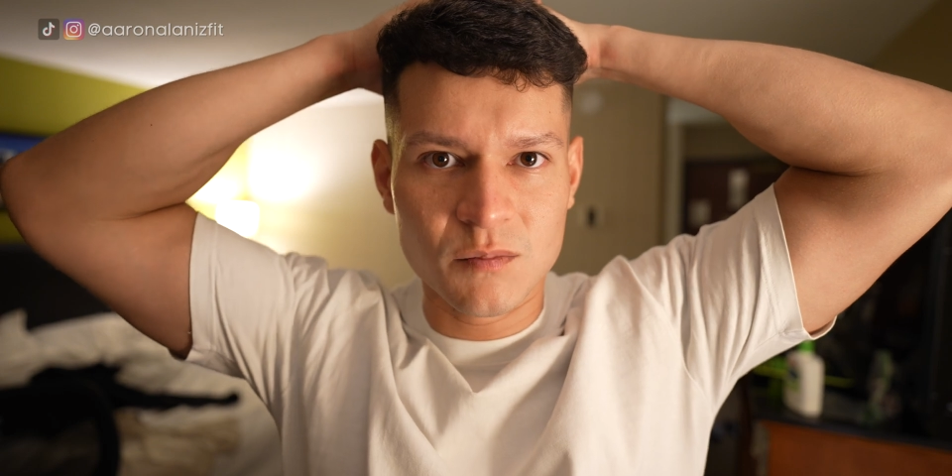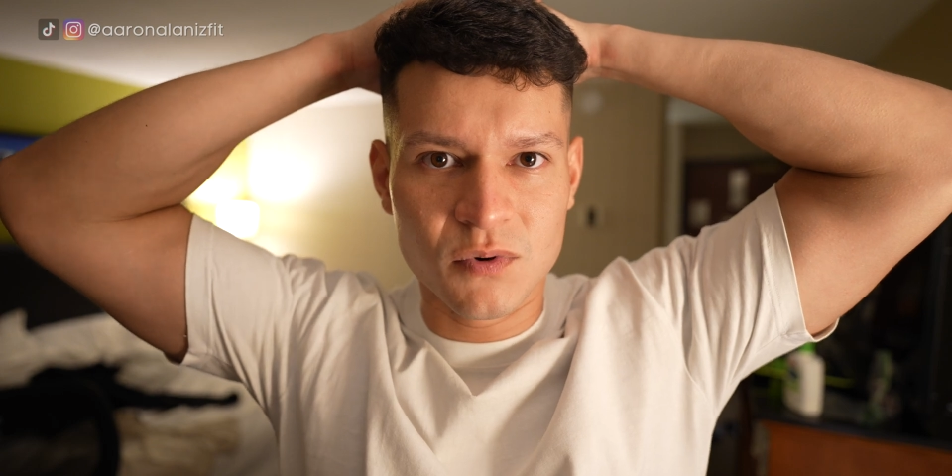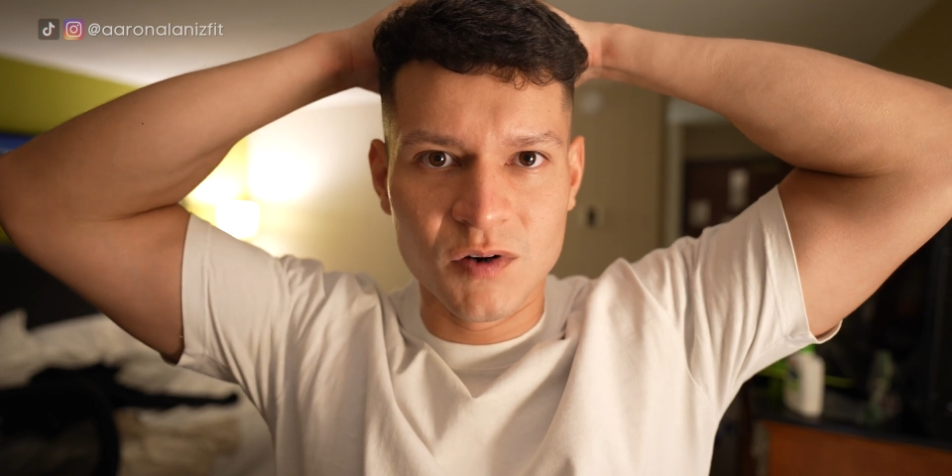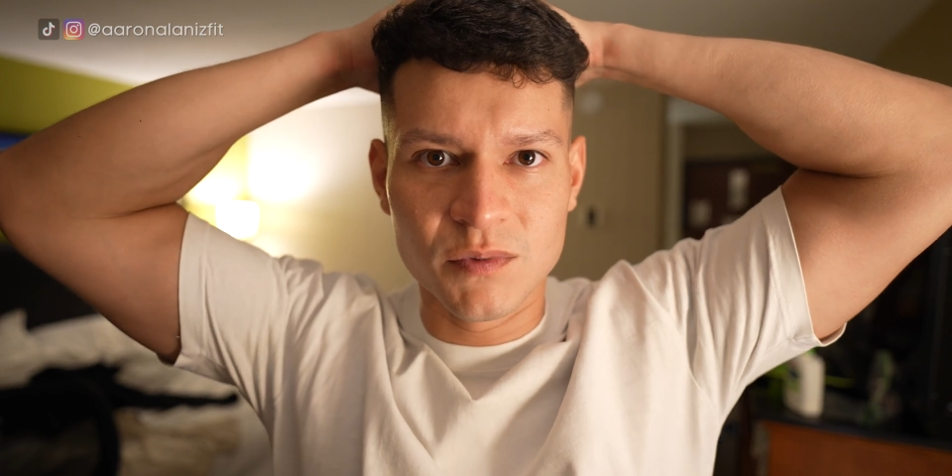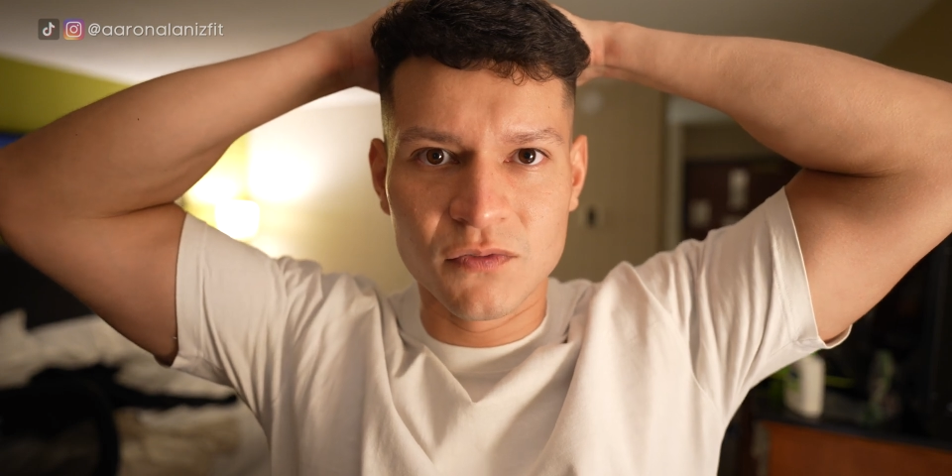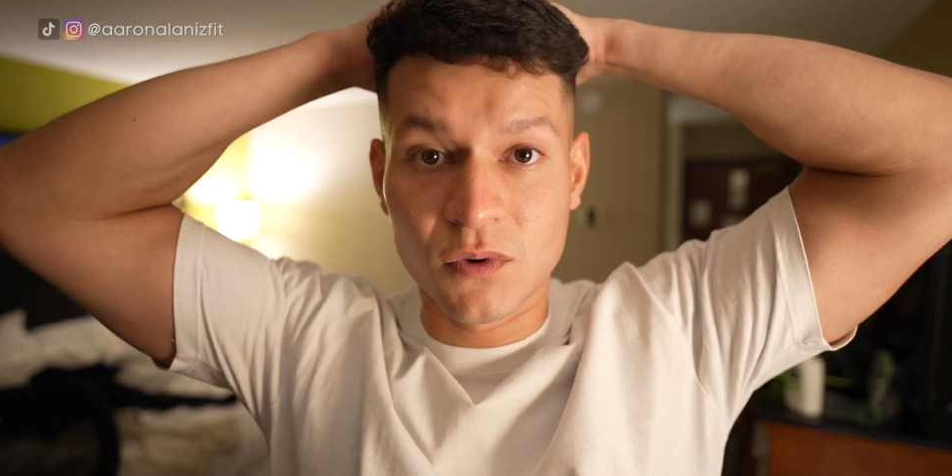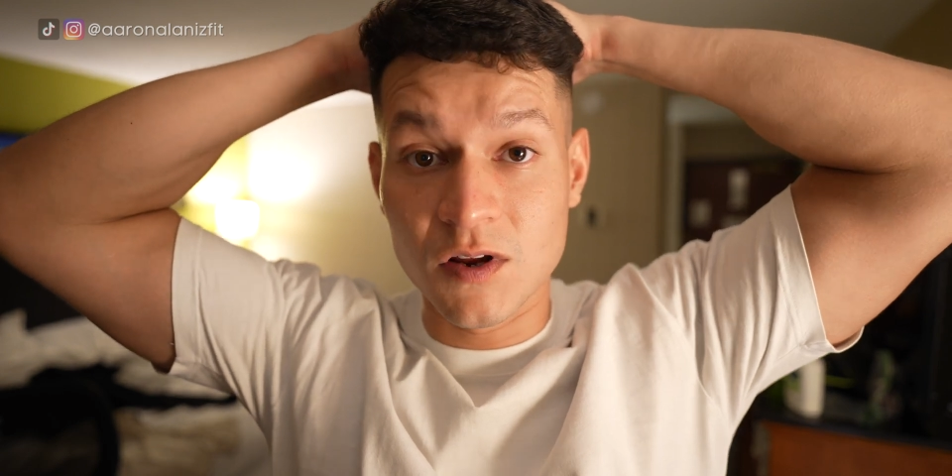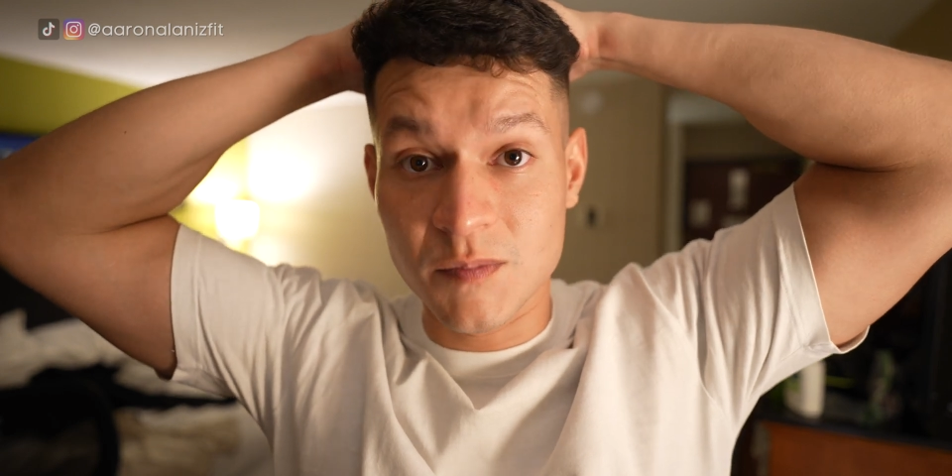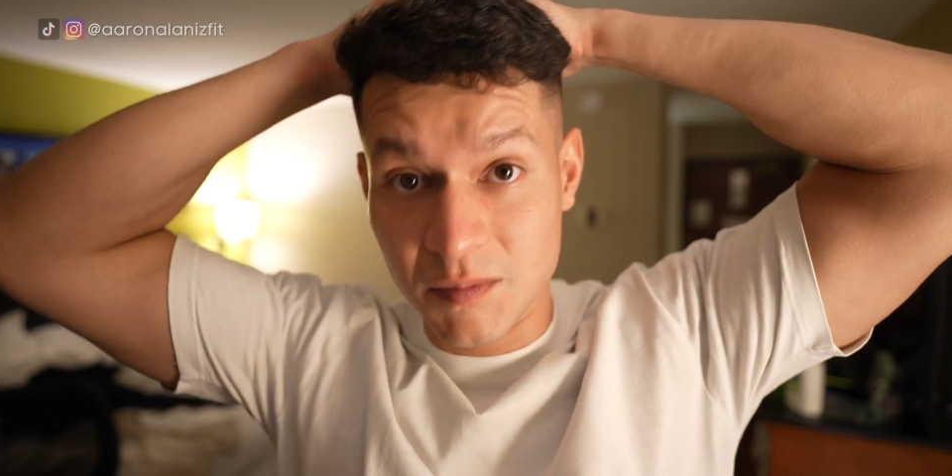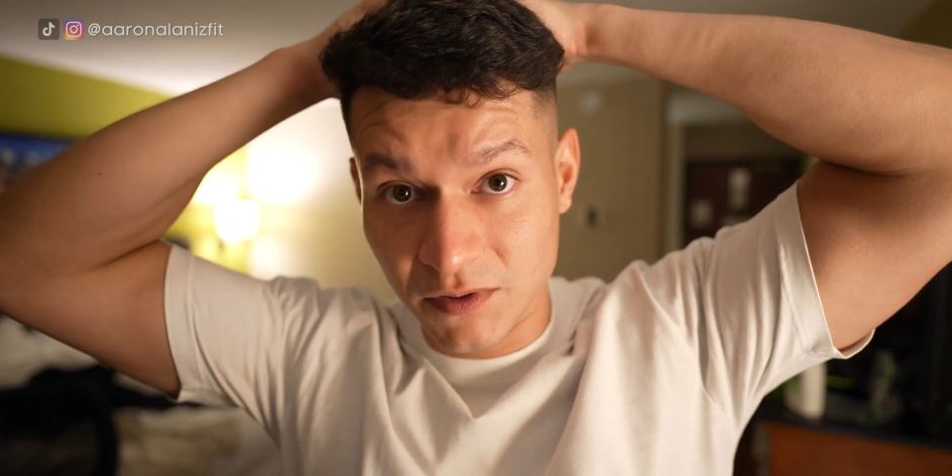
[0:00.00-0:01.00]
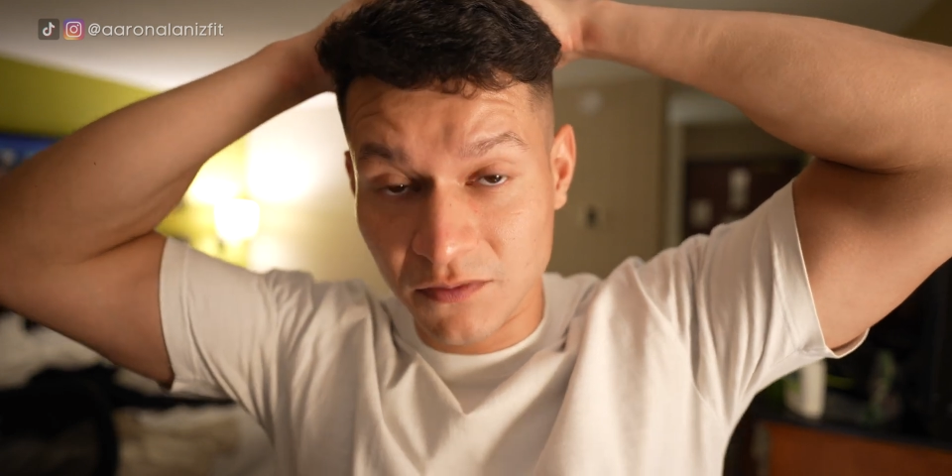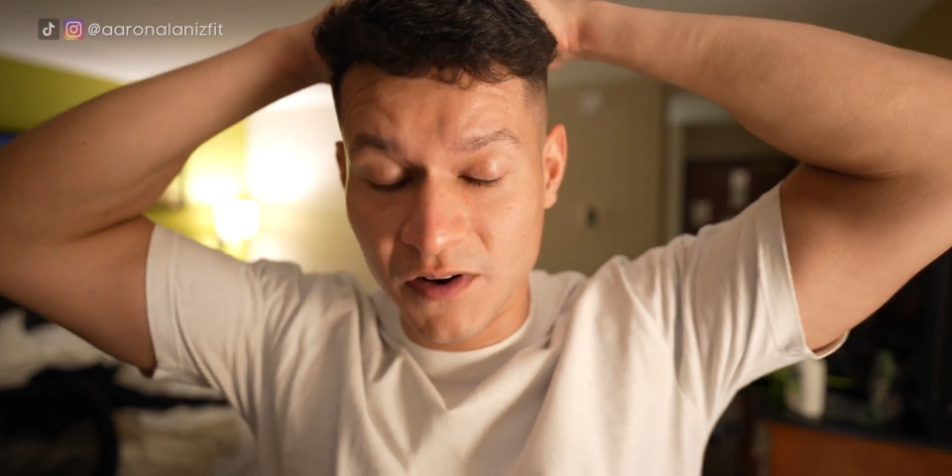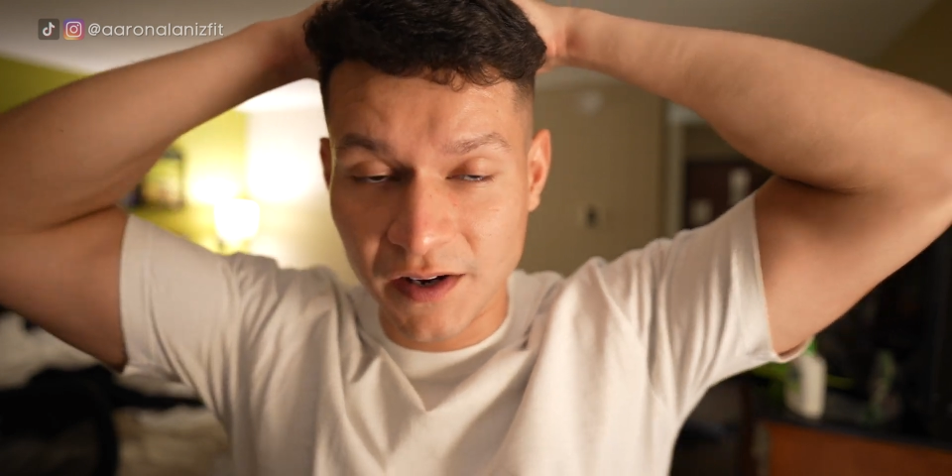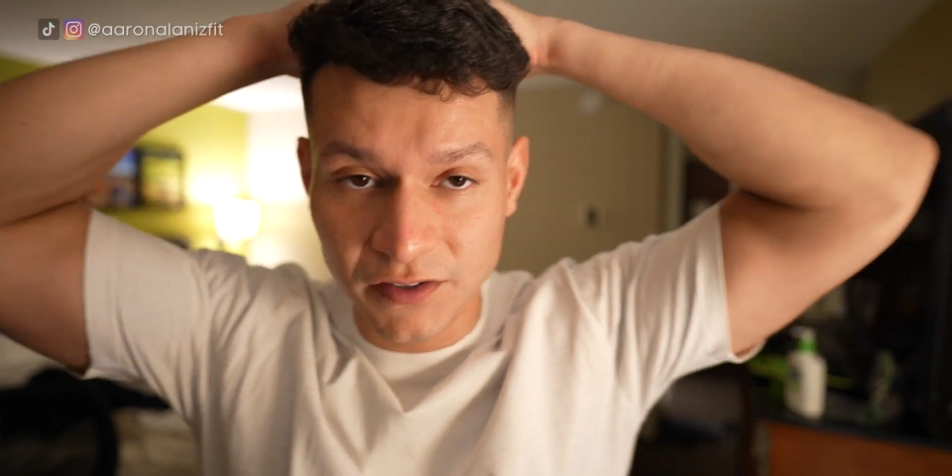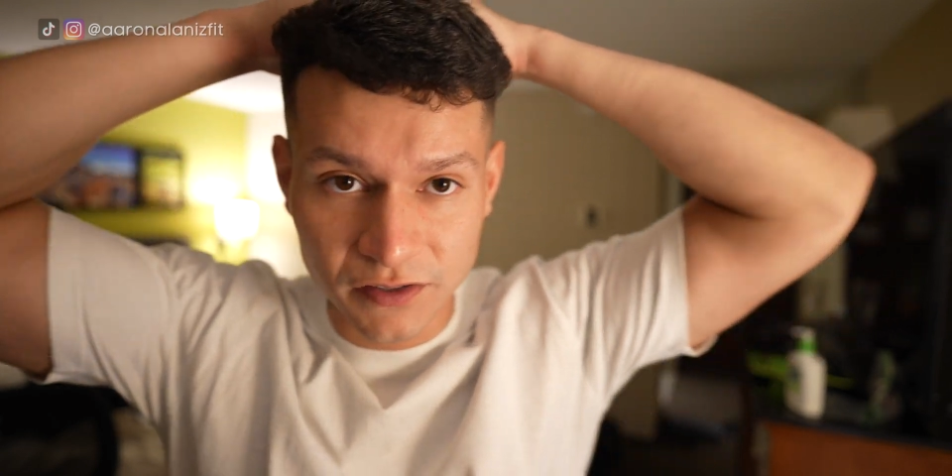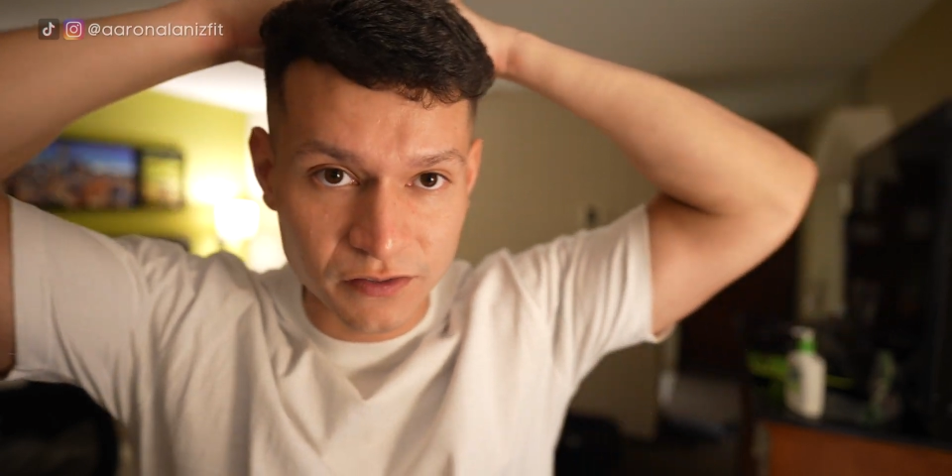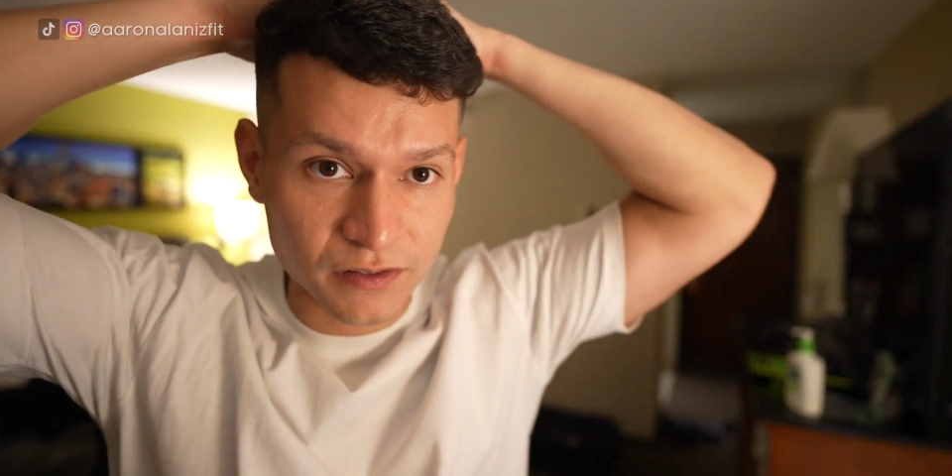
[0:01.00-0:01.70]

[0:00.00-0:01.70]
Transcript: point before other people define you.